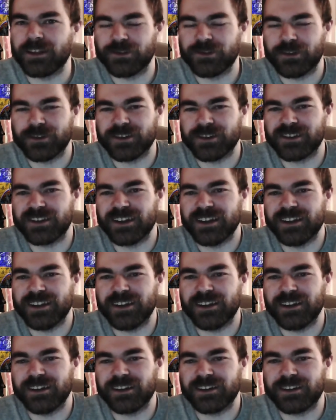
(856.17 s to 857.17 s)
John
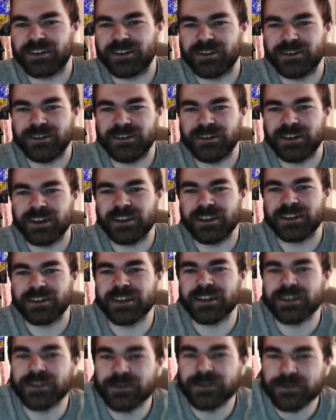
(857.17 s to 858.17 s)
Cena either
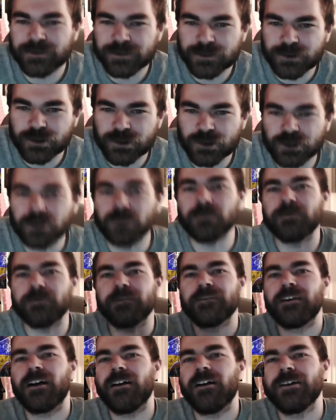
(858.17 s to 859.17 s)
didn't jump
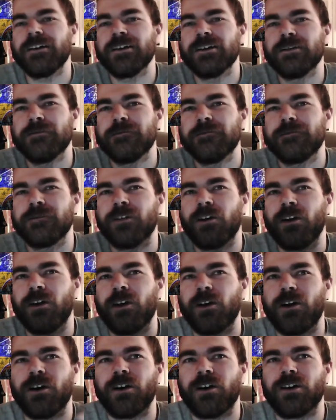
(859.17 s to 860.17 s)
far enough,
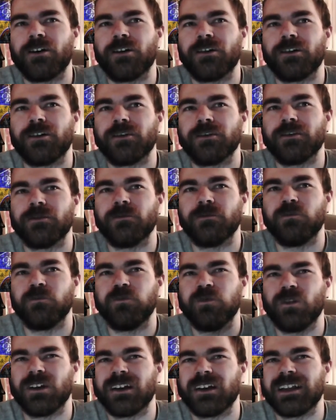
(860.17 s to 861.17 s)
or
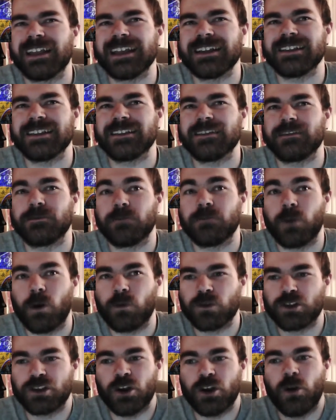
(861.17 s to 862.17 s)

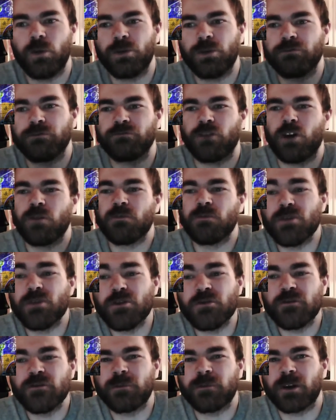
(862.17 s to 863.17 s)
was told the wrong
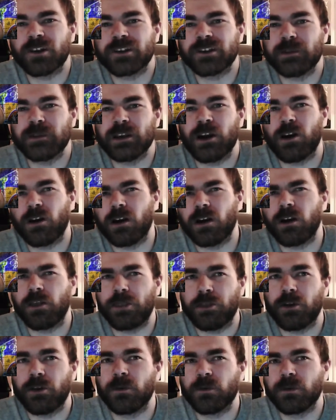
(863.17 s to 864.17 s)
move, possibly, or
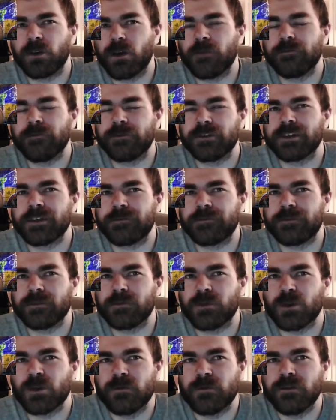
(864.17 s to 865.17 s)
thought we were going for a different
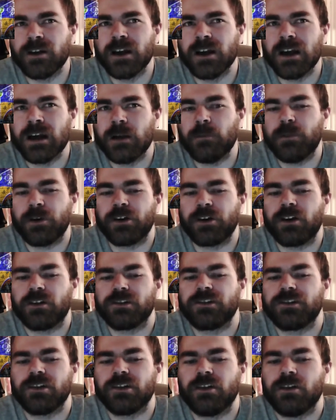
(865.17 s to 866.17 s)
move. But
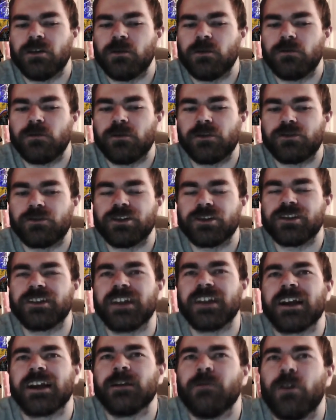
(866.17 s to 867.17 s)
also,
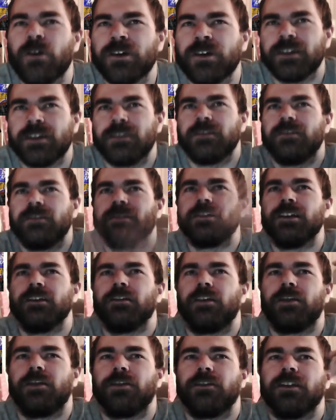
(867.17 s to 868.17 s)
Shinsuke Nakamura
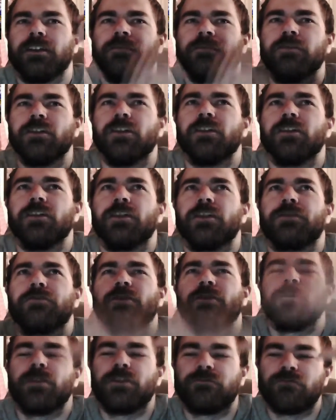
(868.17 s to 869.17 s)
didn't either
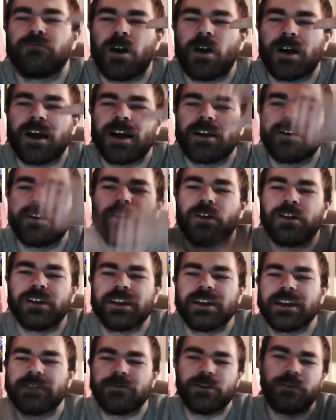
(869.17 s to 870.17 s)
threw him at the wrong angle or
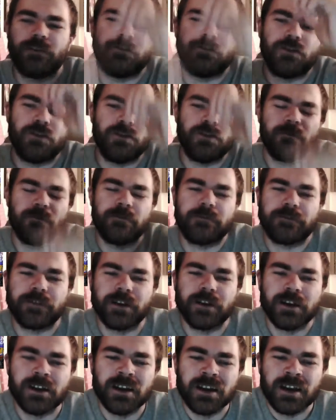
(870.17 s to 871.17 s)
didn't give enough oomph.
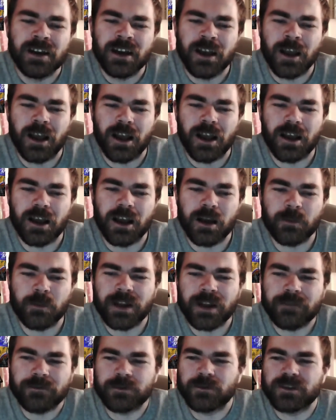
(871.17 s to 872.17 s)

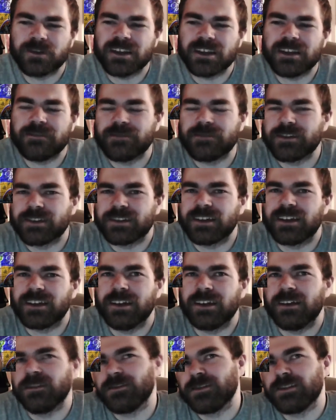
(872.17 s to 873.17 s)
But afterwards, he even said,
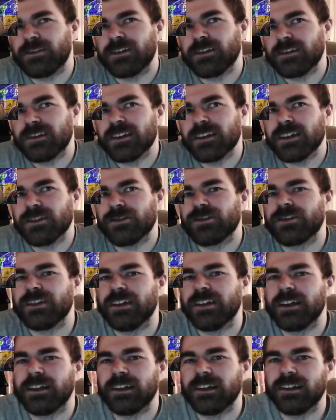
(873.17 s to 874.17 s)
you could see John
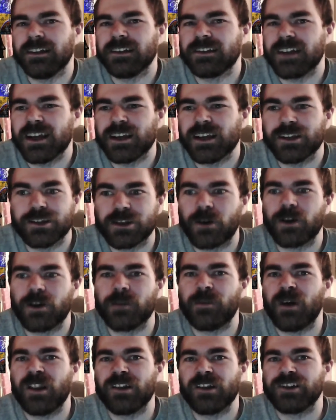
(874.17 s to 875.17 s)
Cena clearly saying, "Don't
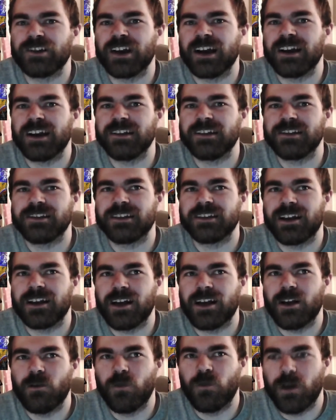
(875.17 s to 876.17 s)
apologise,
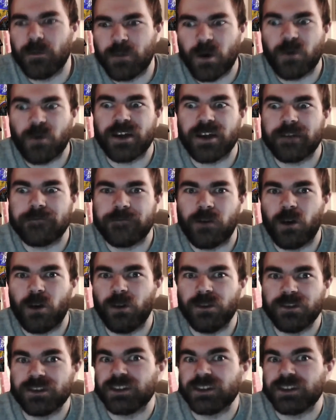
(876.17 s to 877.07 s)
we're both at fault."